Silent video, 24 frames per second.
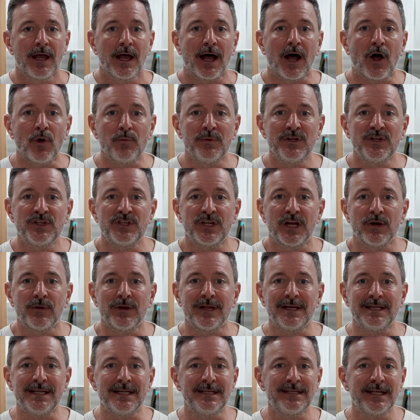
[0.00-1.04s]
I'll be
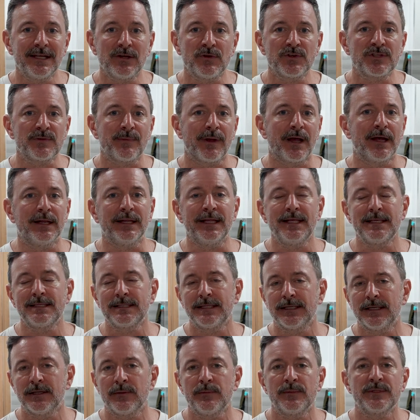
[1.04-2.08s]
sharing details about
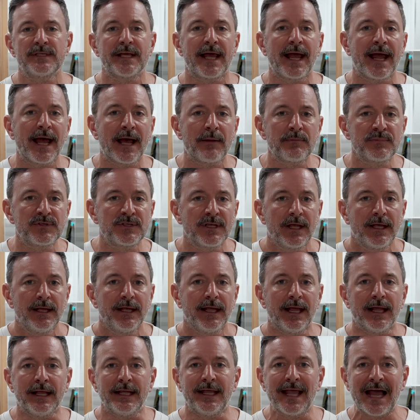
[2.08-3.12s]
eSIMs, apps,
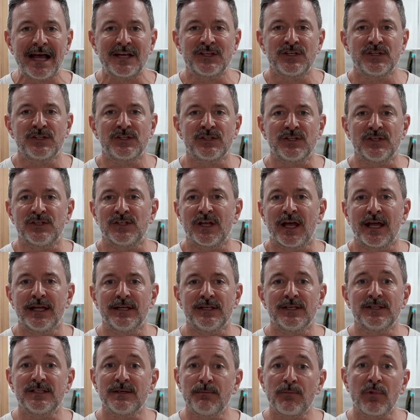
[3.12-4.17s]
and gadgets designed
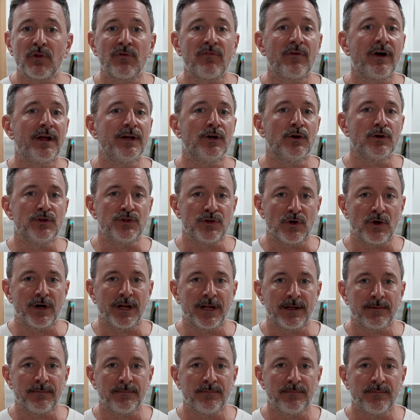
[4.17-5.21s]
to simplify your
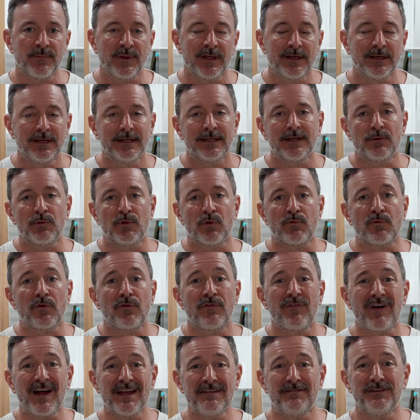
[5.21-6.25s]
journey. With over
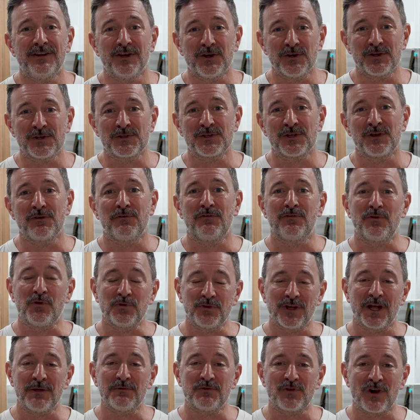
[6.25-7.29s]
5 years of
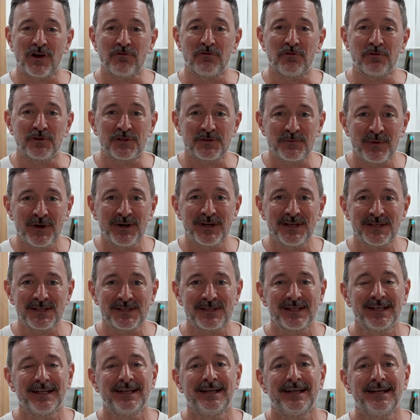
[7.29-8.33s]
full-time travel
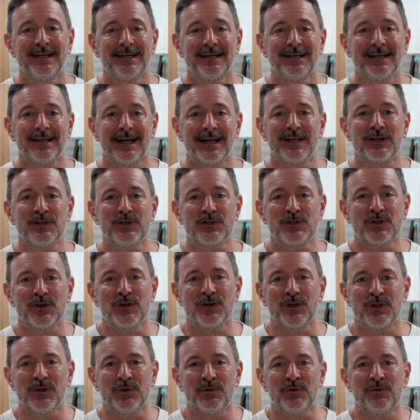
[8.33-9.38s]
experience, I can assure
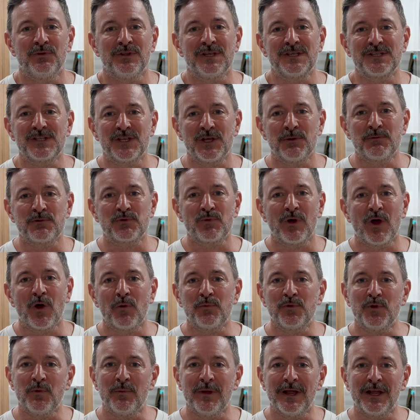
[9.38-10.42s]
you these tips will
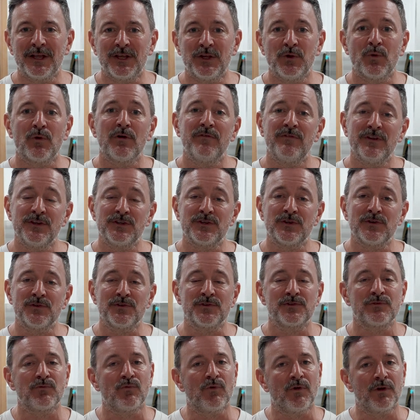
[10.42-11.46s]
help you make your
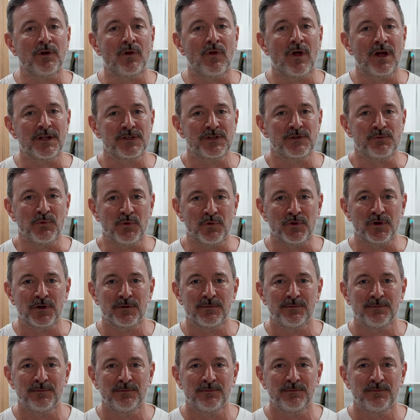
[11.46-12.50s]
adventures run a lot smoother.
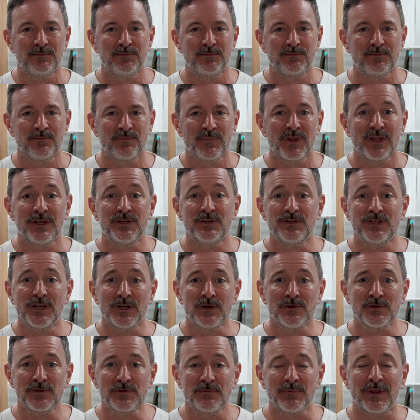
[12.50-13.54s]

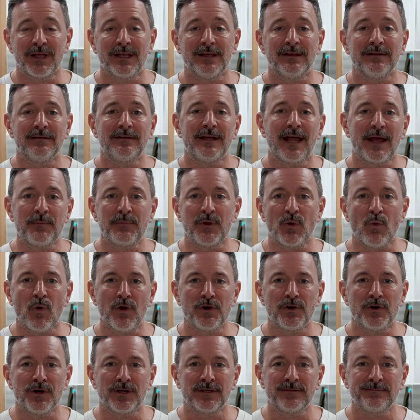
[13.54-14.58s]
Cheers and happy
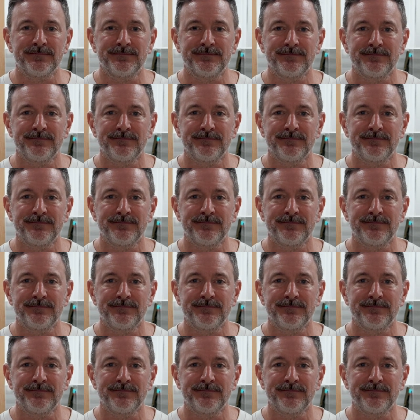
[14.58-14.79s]
wandering.